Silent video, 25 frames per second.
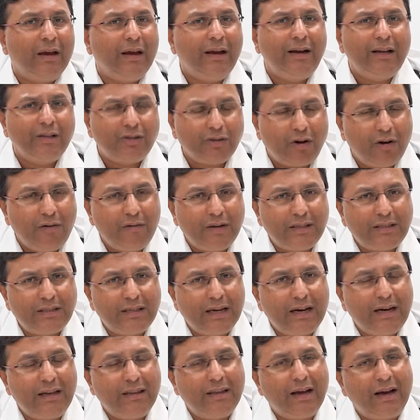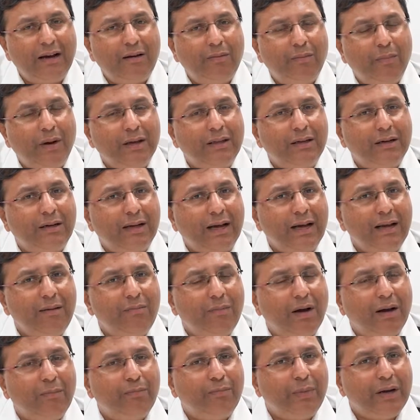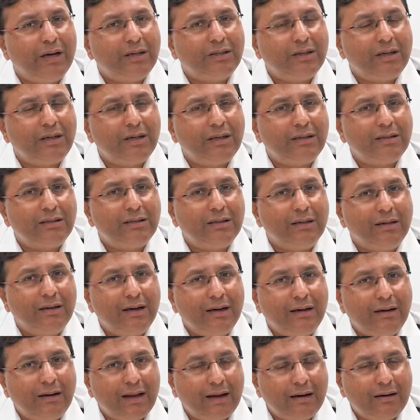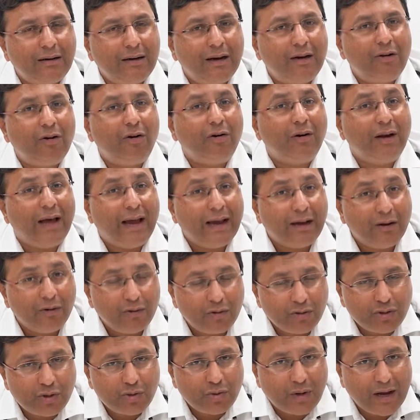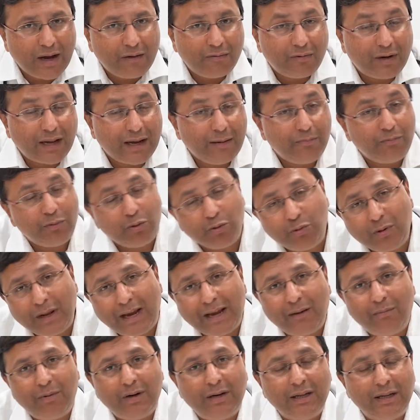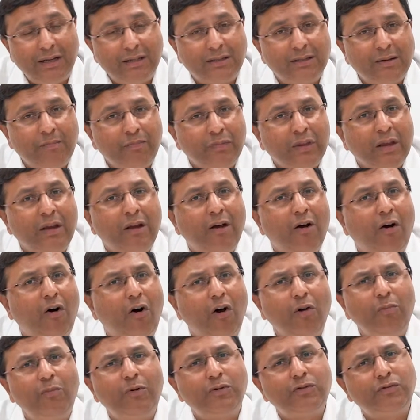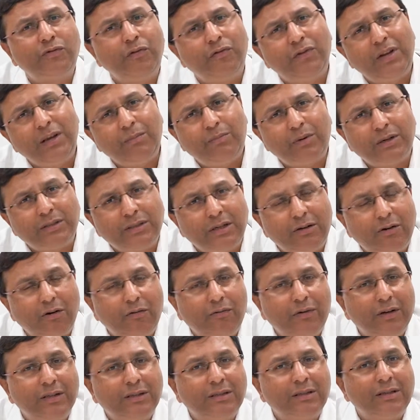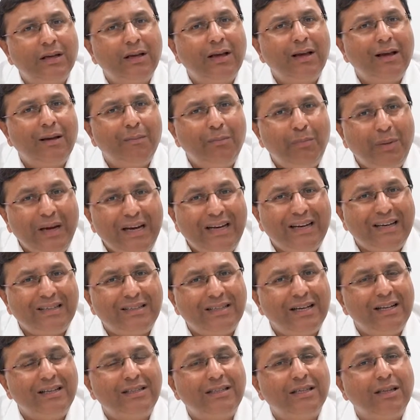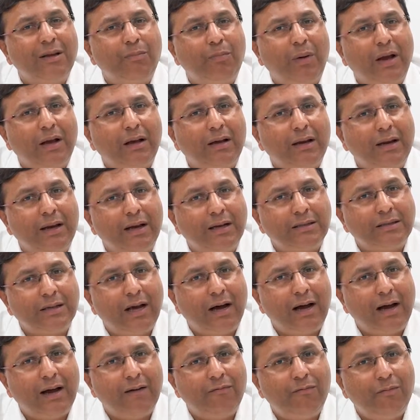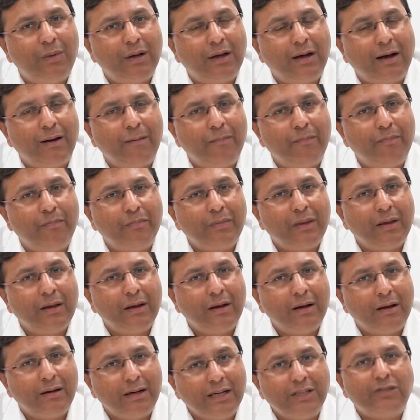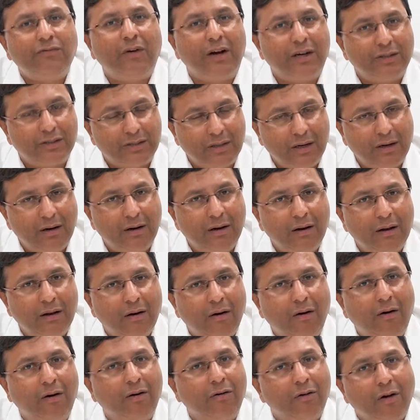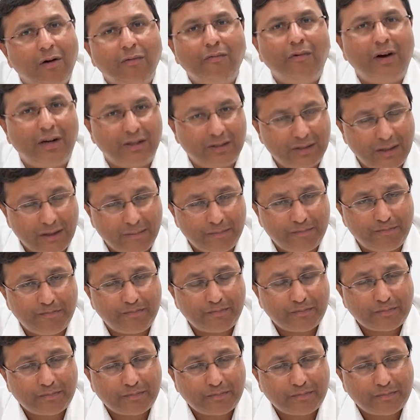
It is always said that by the time a patient is detected or diagnosed to have type 2 diabetes, almost 50% of his beta cells in the pancreas have become dysfunctional or non-functional.